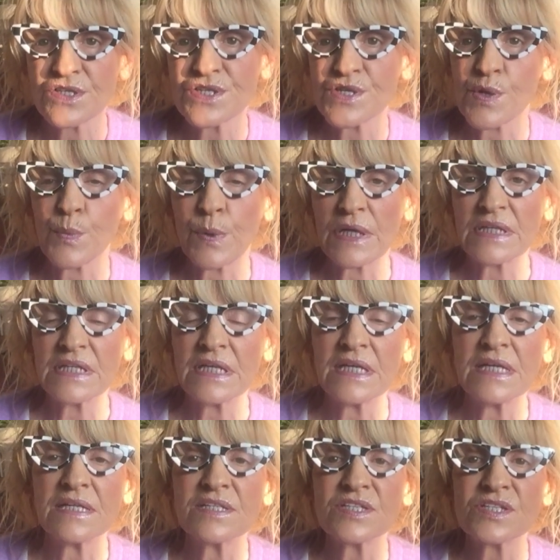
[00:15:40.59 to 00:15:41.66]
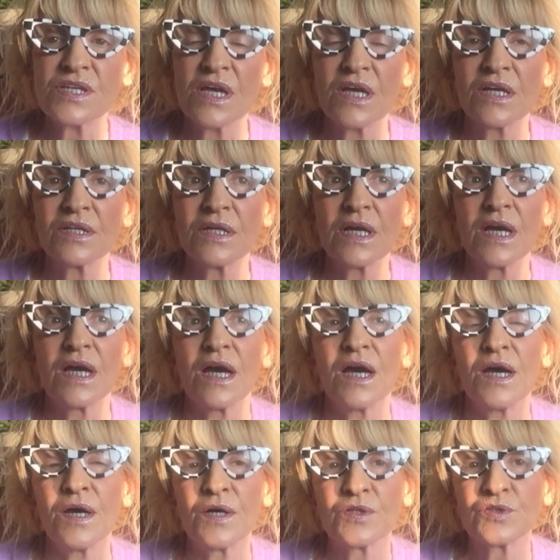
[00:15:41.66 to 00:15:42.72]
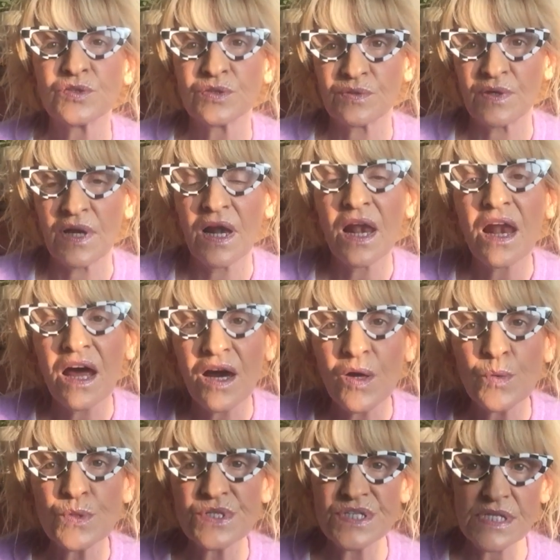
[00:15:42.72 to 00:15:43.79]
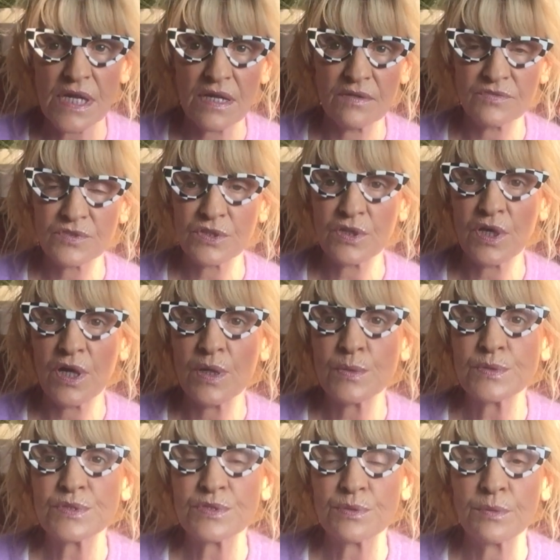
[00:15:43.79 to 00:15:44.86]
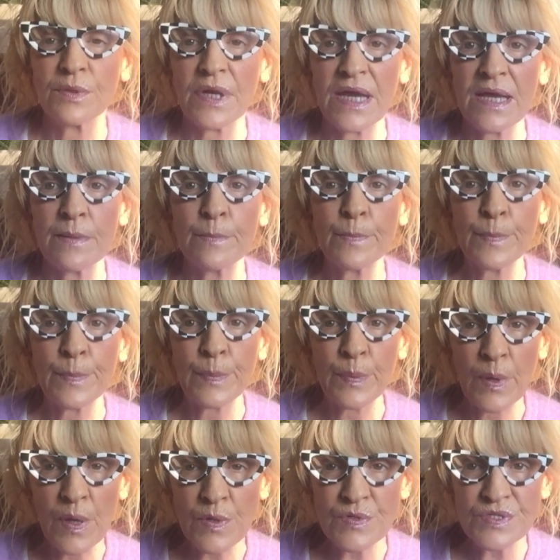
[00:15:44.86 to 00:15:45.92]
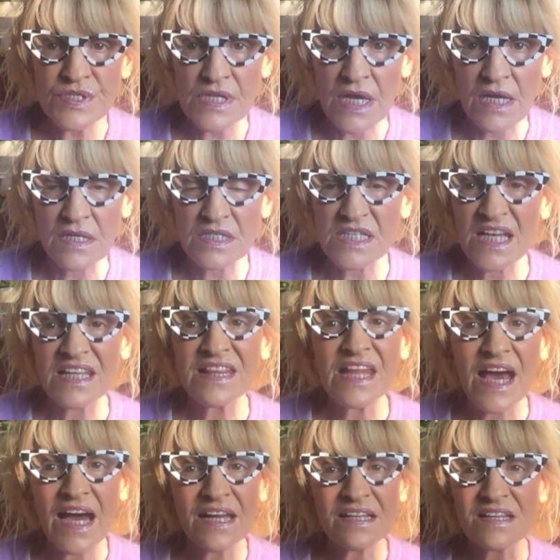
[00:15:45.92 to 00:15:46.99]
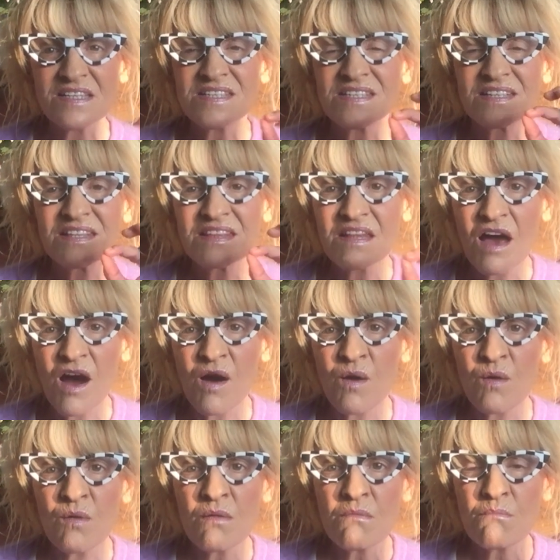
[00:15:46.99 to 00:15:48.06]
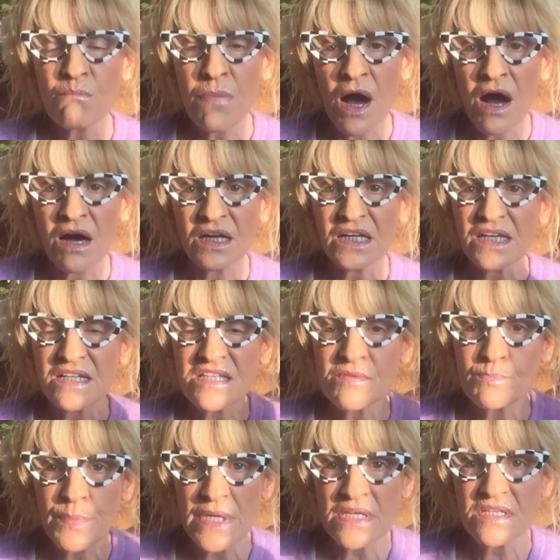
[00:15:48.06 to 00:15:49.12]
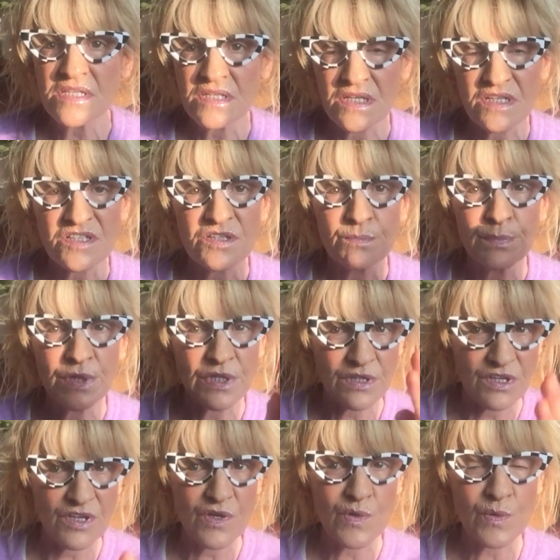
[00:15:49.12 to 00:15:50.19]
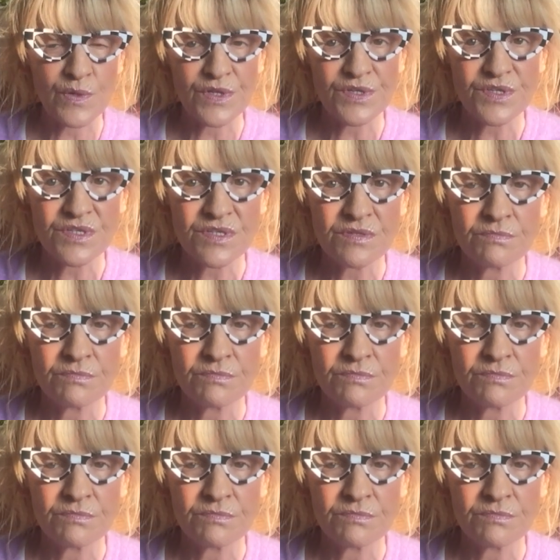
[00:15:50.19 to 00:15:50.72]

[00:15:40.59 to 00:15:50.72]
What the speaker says: So one needs to allow self to go through a process, and that is nobody's business but yours.